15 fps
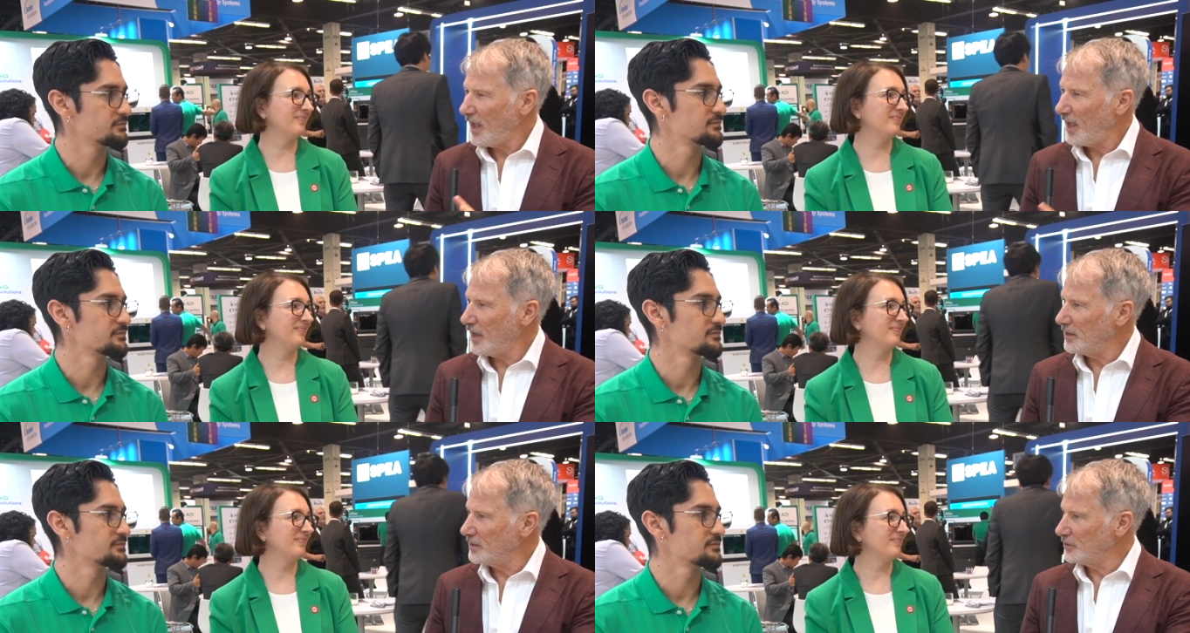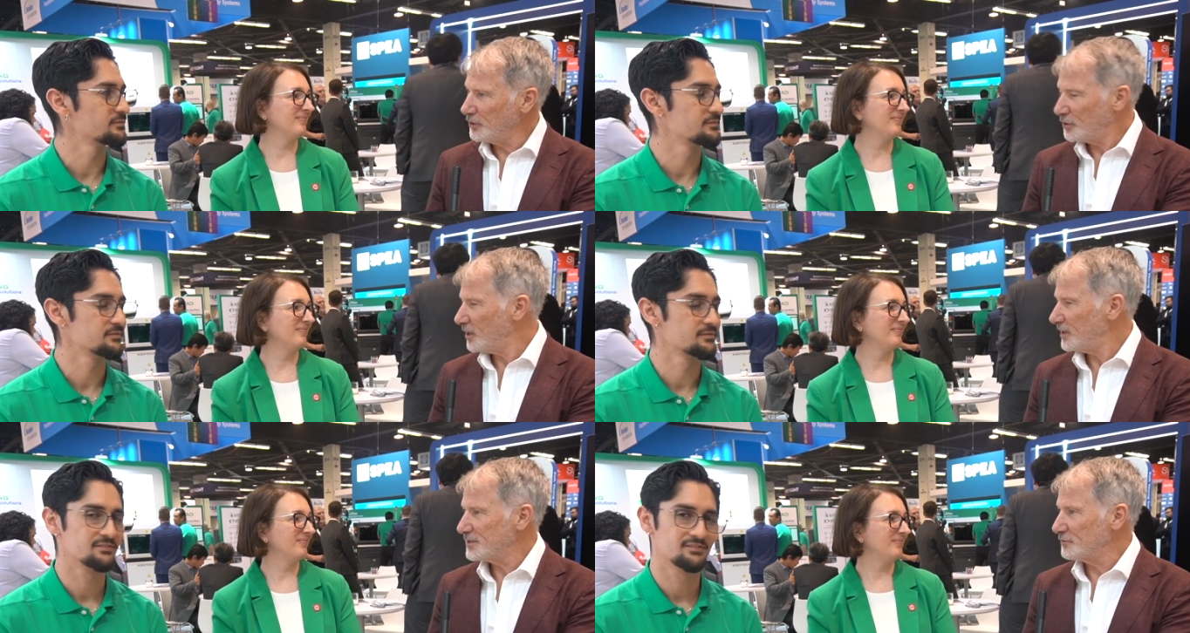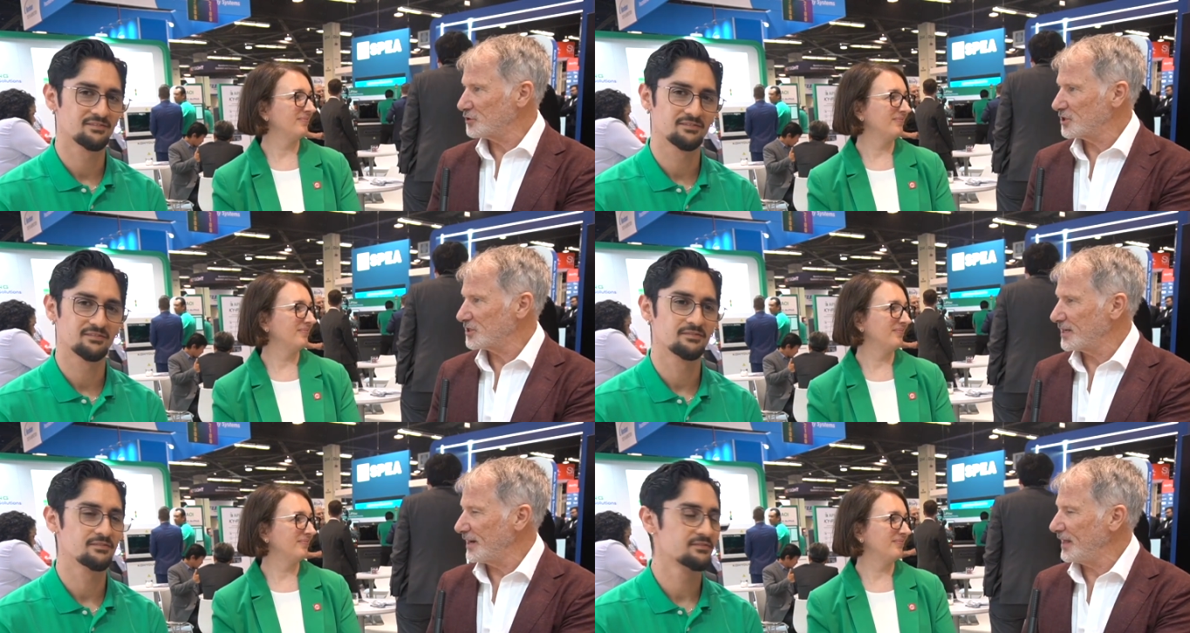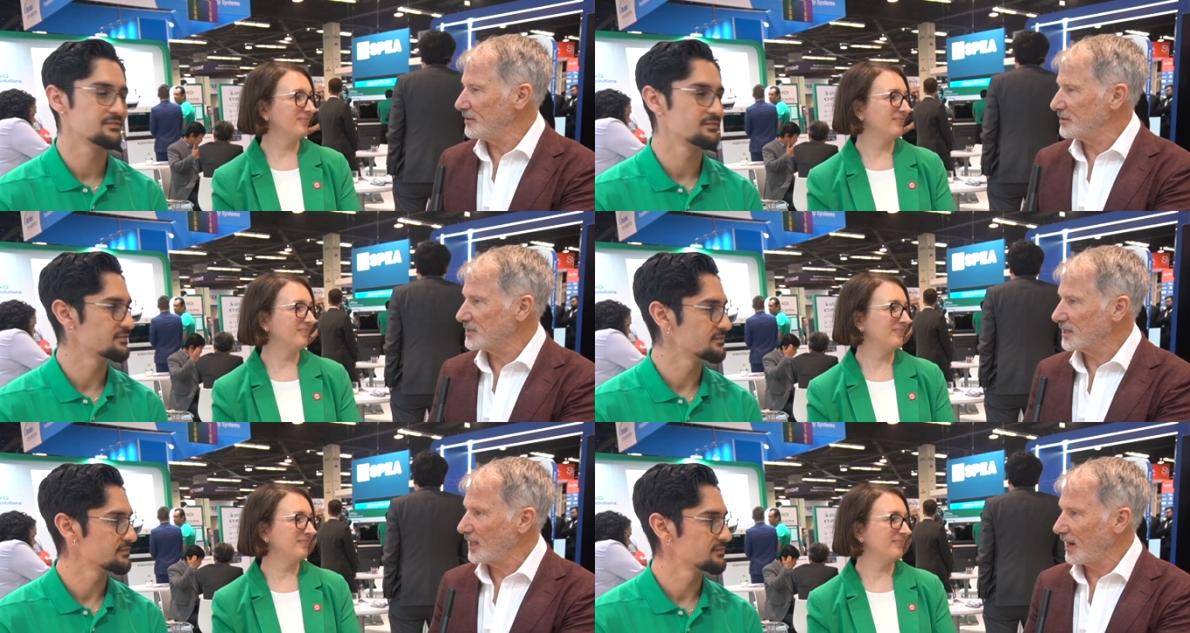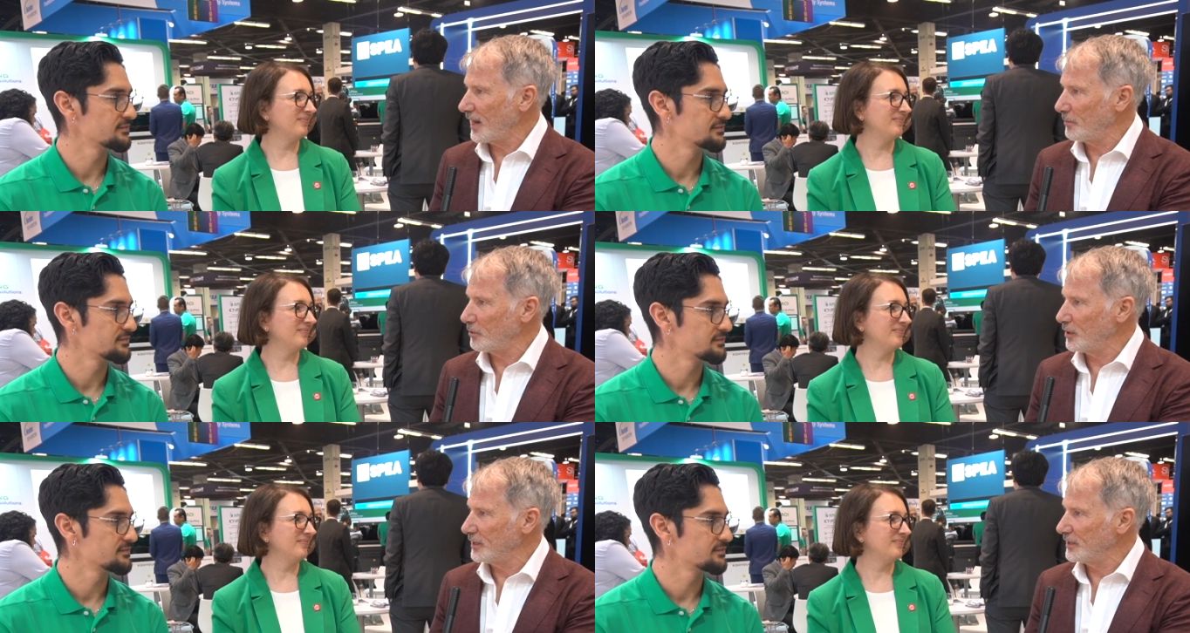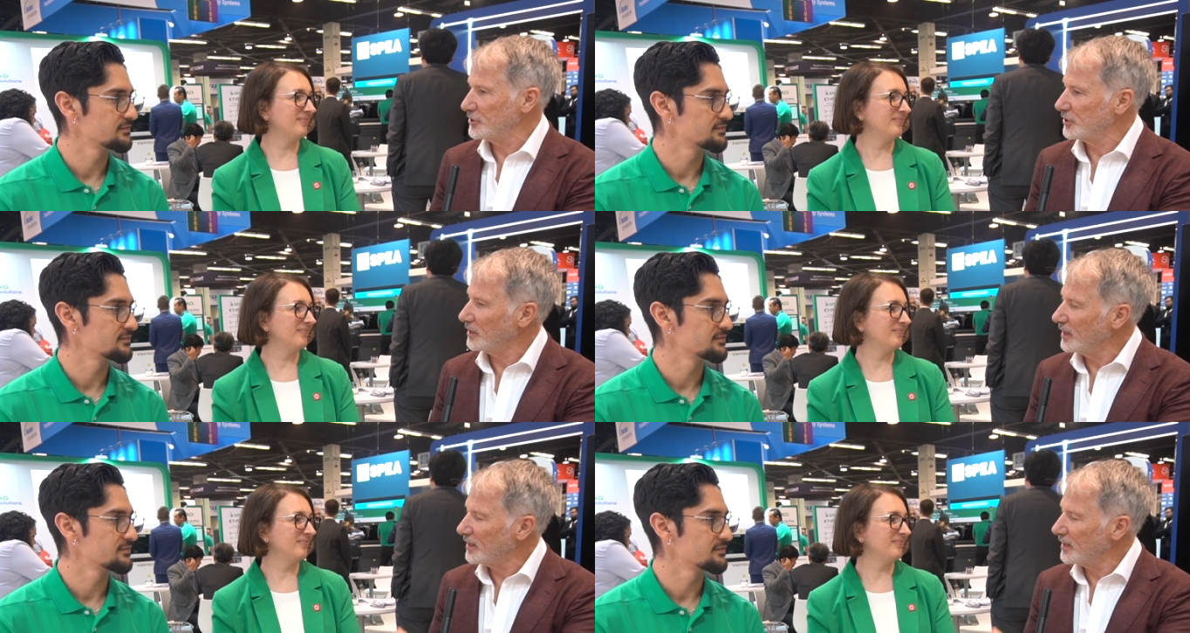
Speaker 1: And you guys have just announced a collaboration.